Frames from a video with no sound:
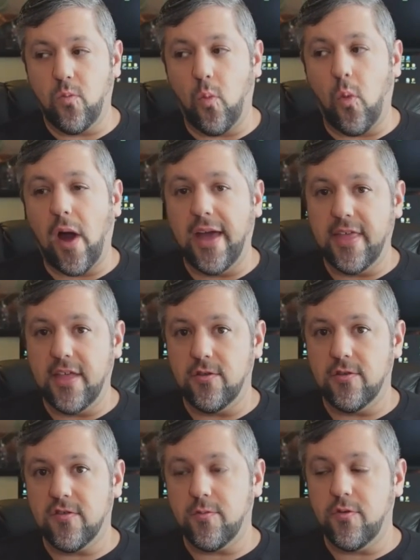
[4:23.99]
why they
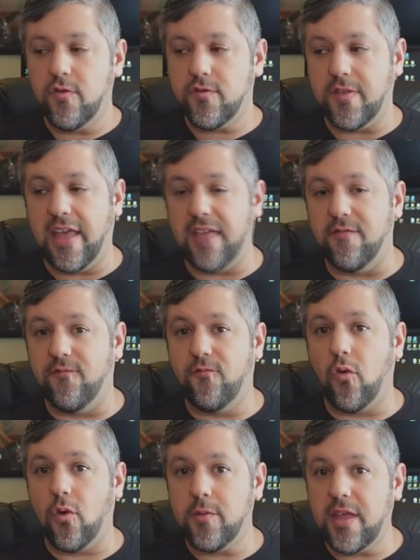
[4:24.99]
do those moves and they can
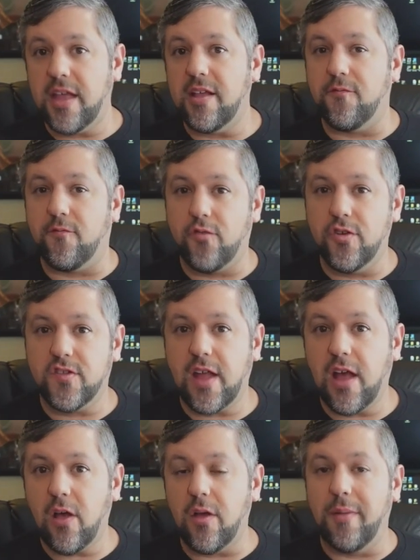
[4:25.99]
formulate and
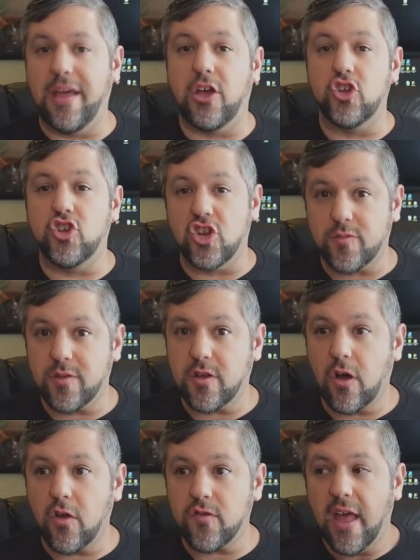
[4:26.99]
freestyle and make good judgment
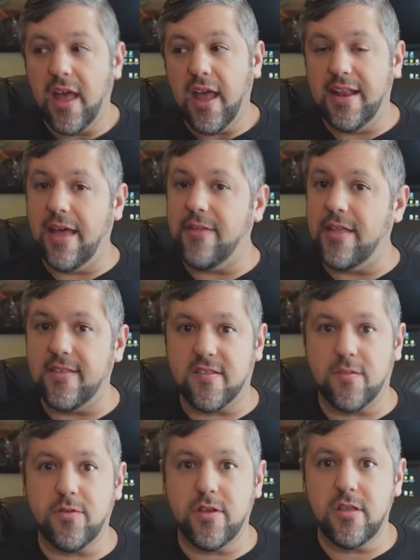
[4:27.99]
calls and have that
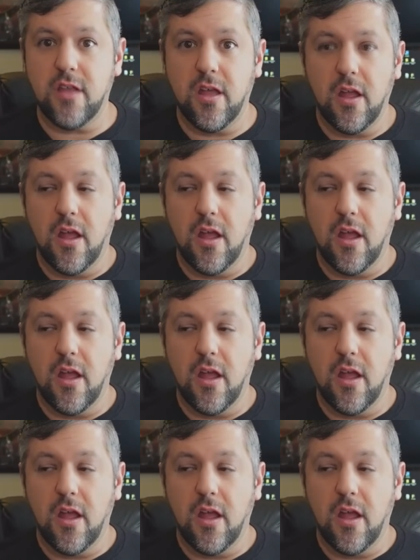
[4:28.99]
discipline,